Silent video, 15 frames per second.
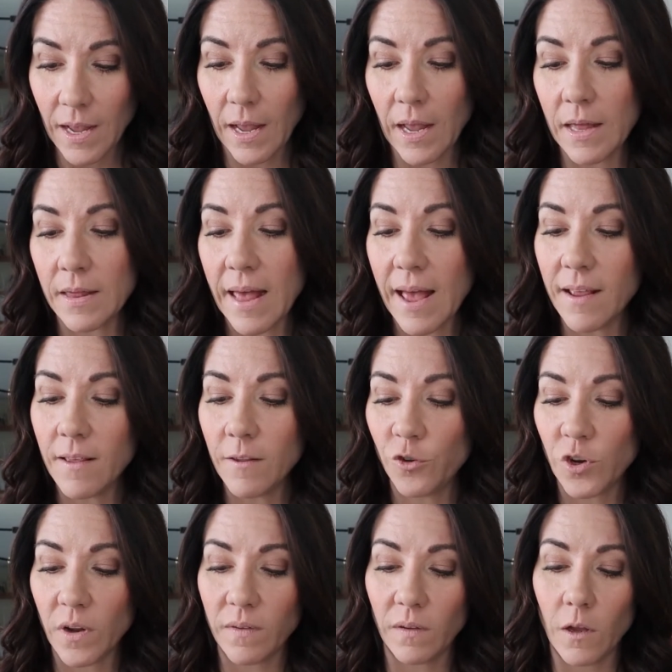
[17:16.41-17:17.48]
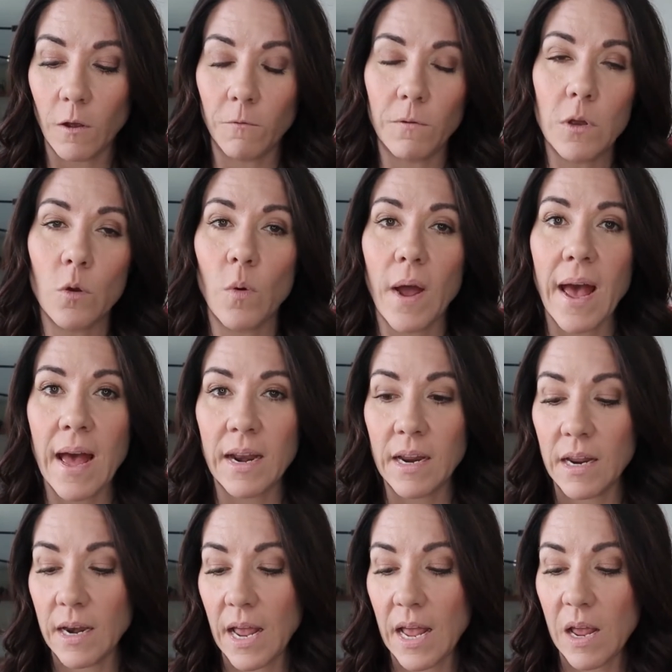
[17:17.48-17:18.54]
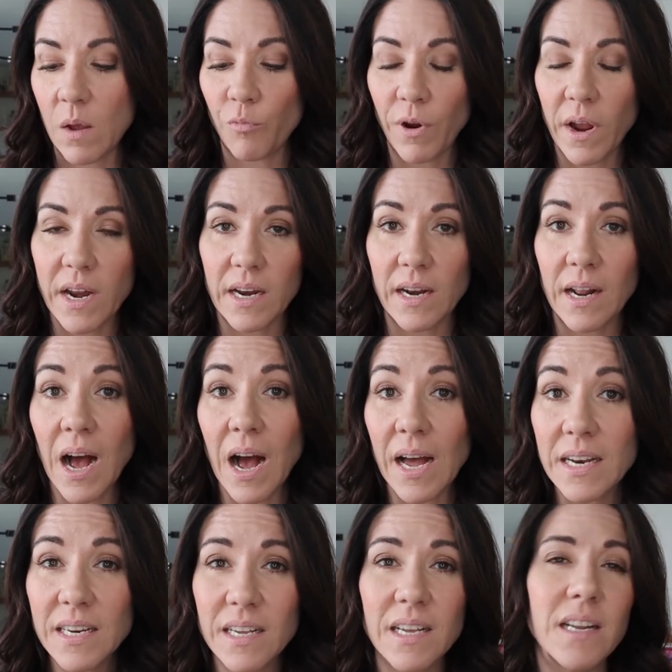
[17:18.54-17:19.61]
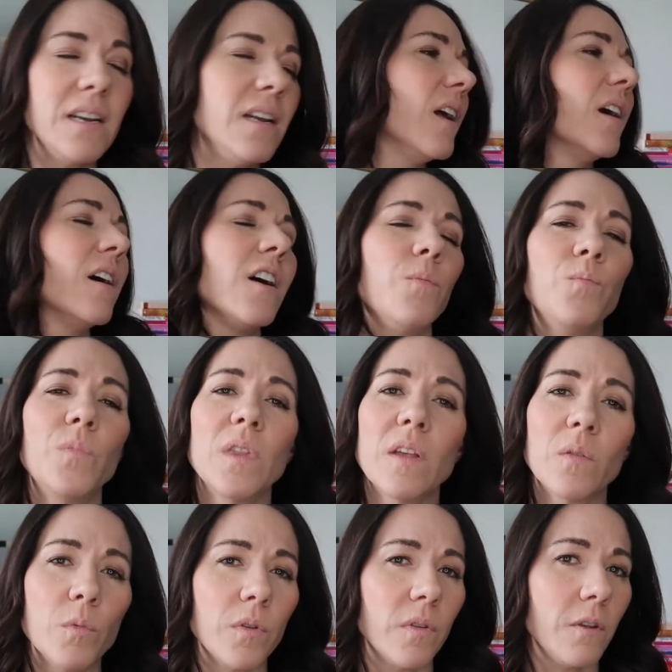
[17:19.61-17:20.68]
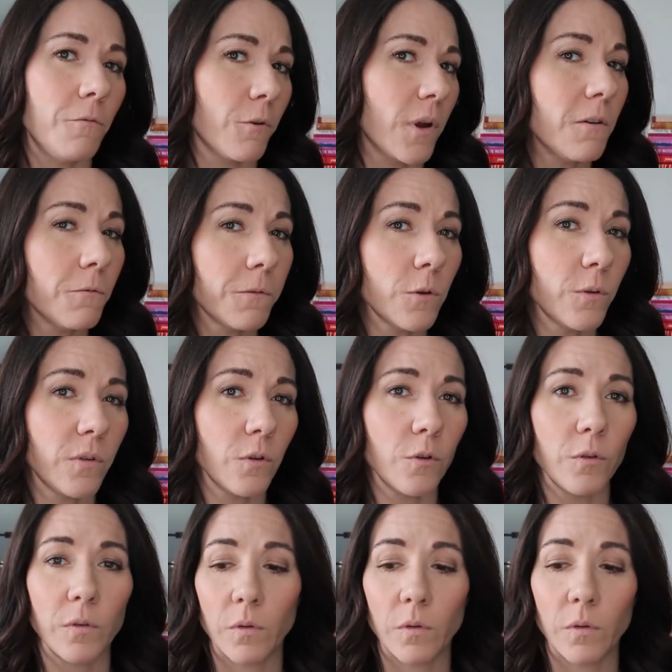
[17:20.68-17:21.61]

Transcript: And that is just if you added a branded content, that's mostly for influencers.